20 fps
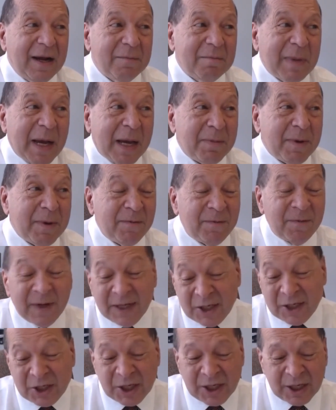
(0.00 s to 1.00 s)
maybe
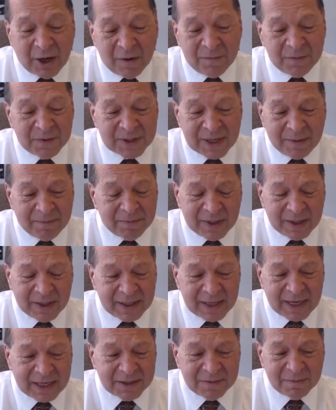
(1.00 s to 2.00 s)
finishing off something
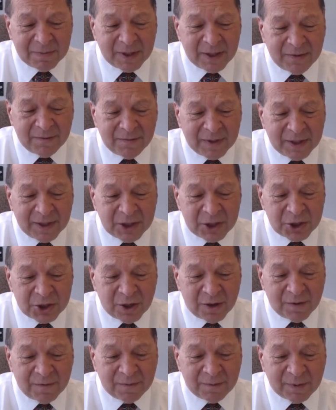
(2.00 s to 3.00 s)
that hasn't been finished
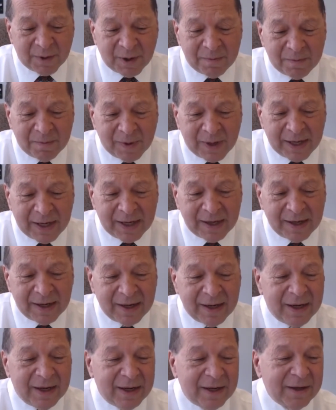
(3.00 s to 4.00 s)
off properly,
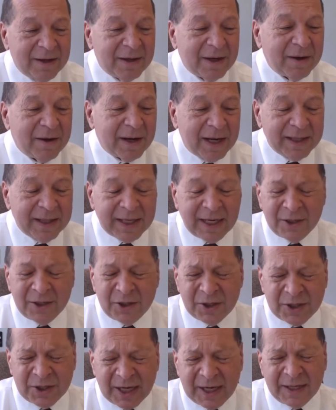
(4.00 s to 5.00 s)
and then
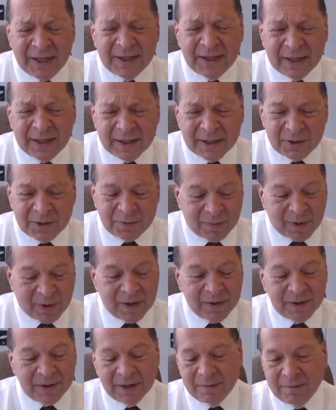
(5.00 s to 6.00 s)
just anything that's
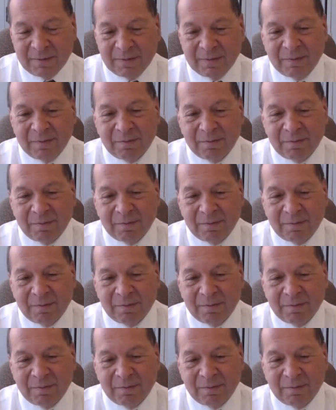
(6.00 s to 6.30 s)
broken